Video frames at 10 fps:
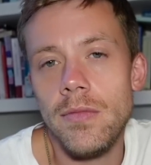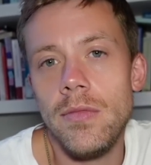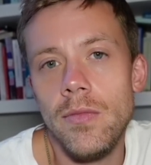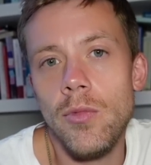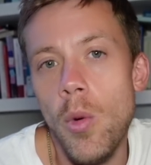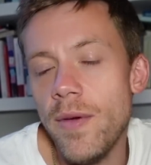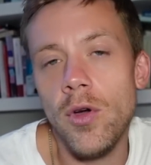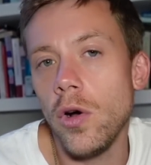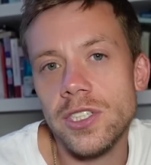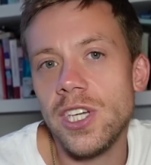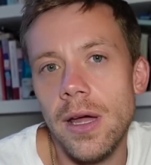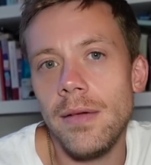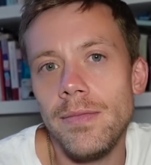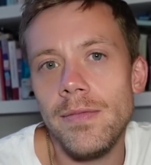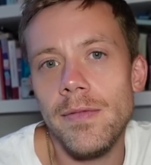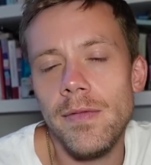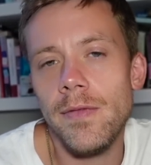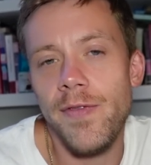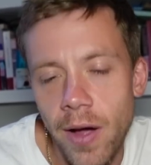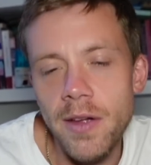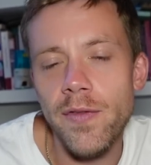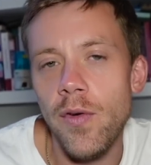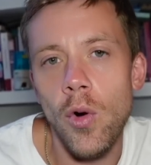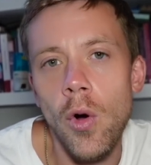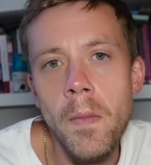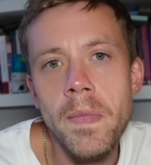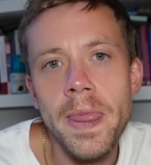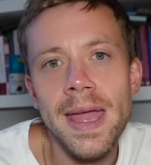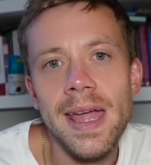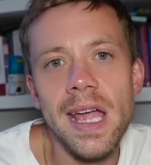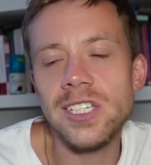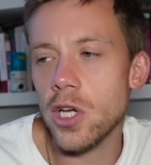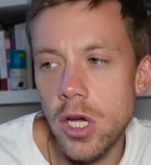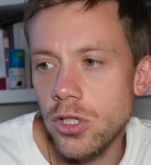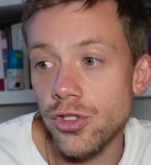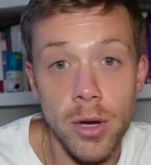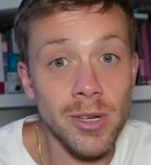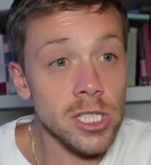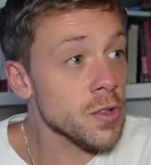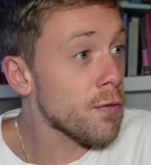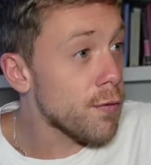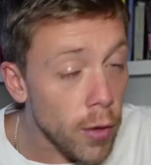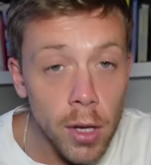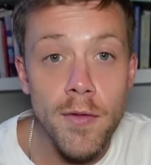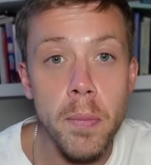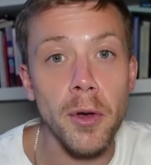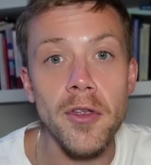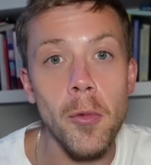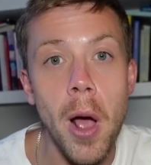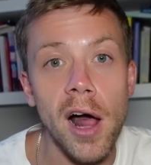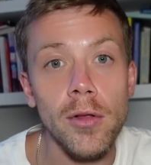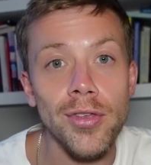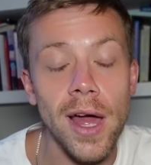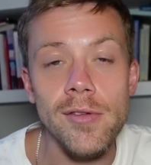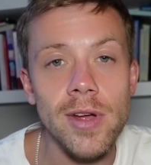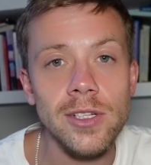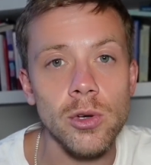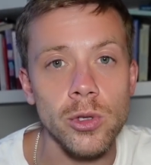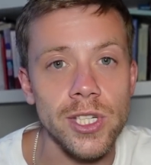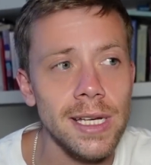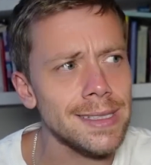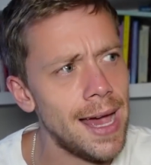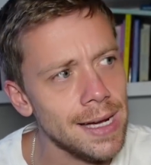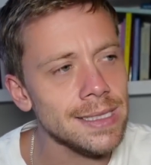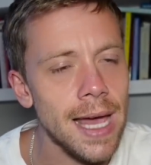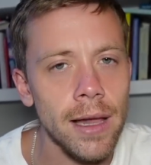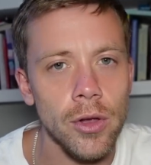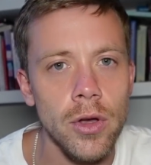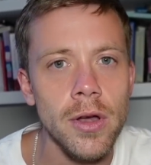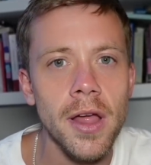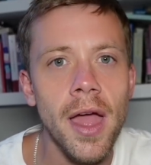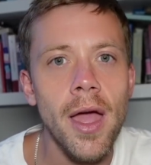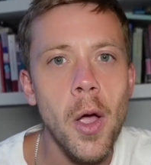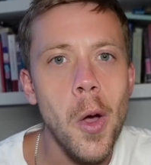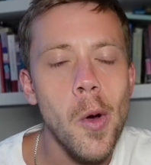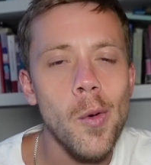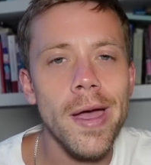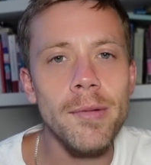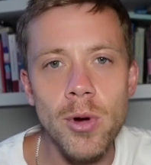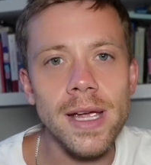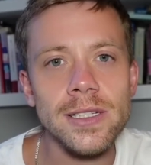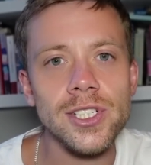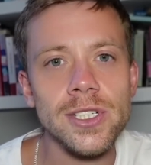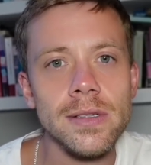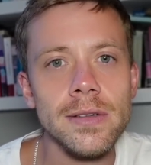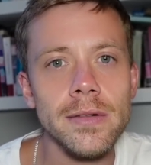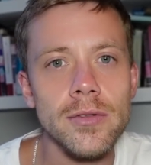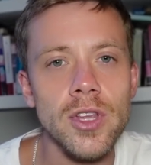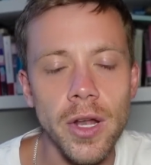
what we've got to fight for is a country which is full of abundant wealth and resources and talent, in which the